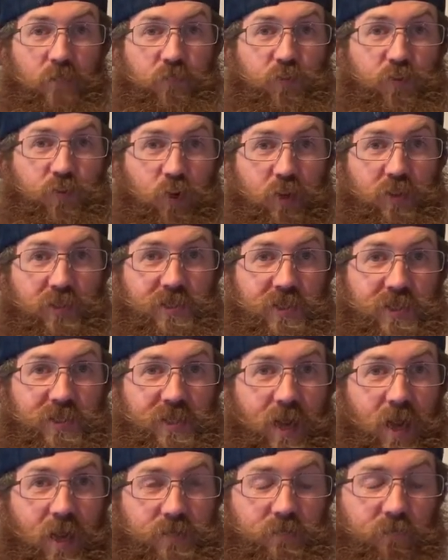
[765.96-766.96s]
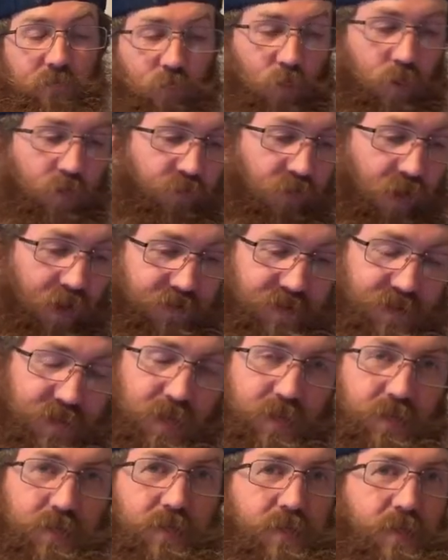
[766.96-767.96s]
in for
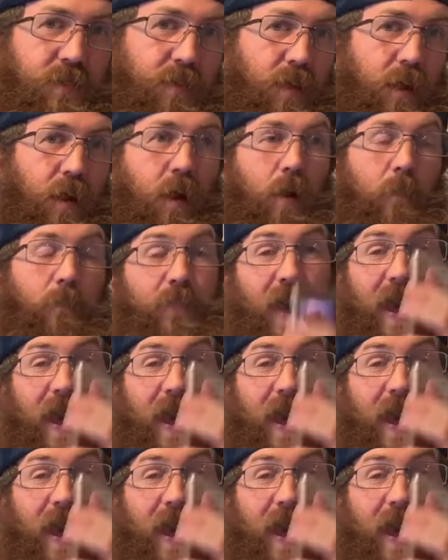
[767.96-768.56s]
$36.45.